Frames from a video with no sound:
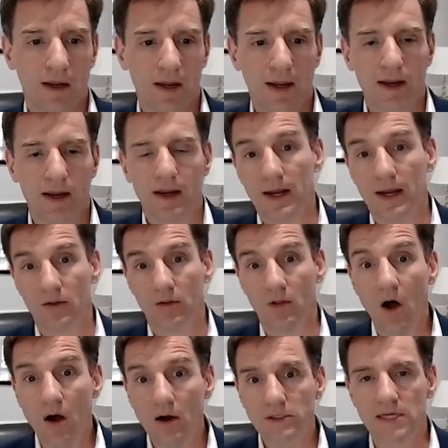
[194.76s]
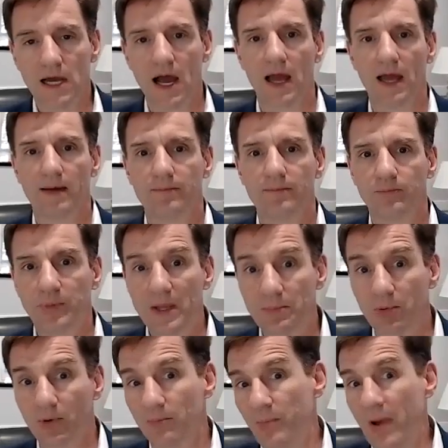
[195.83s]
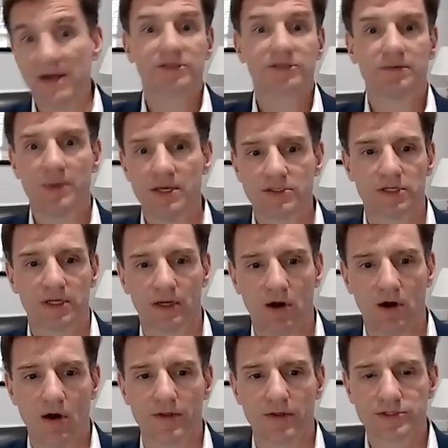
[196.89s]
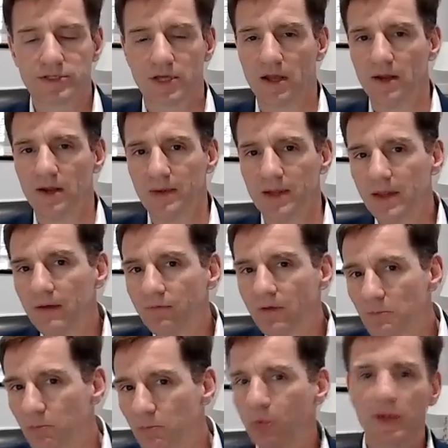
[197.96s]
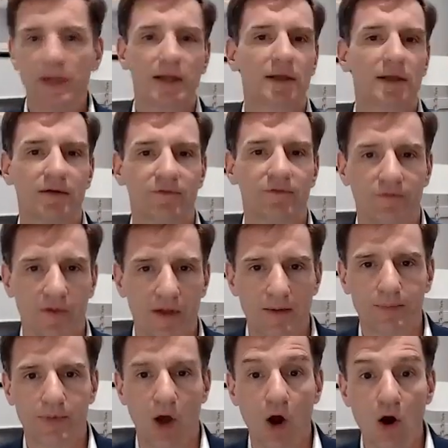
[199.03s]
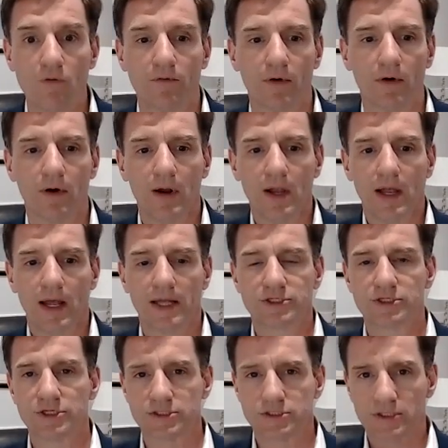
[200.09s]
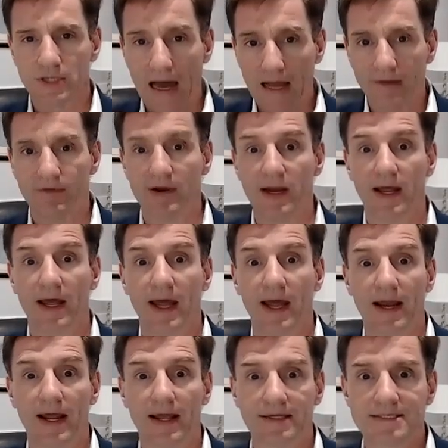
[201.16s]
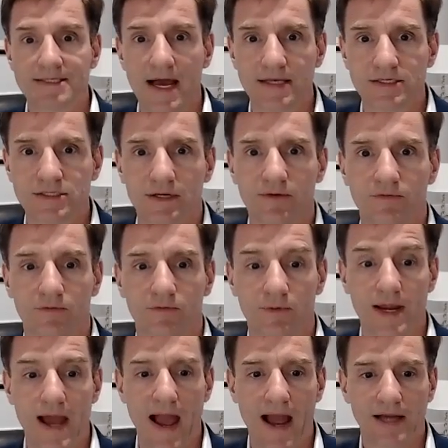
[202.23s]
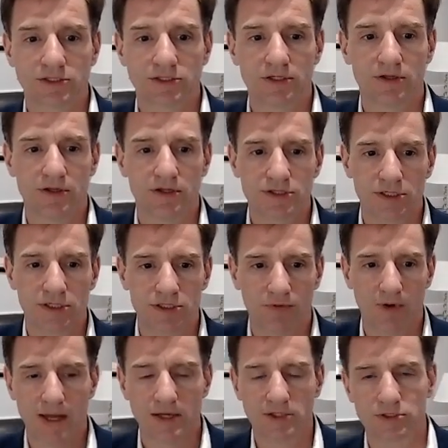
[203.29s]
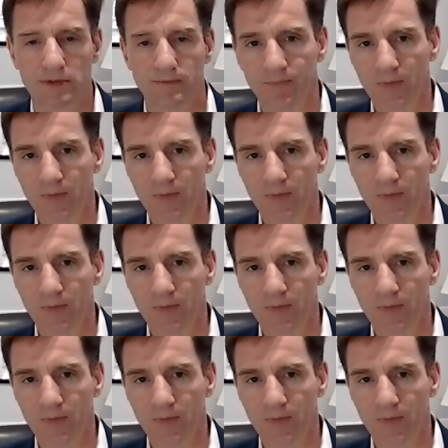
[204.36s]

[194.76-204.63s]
in a long time, people are pessimistic all of a sudden. I mean, they've completely flipped over. It's just kind of an excessive reaction to the situation.